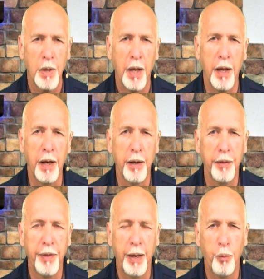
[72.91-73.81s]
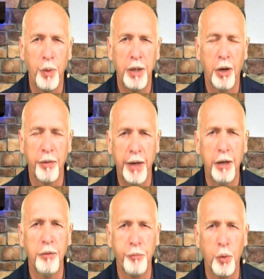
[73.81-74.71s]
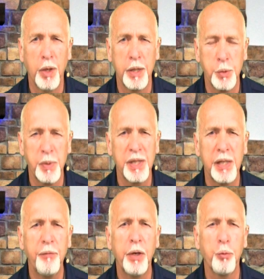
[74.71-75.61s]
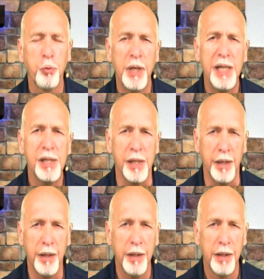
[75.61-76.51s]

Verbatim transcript: uh, that we are there for a specific reason.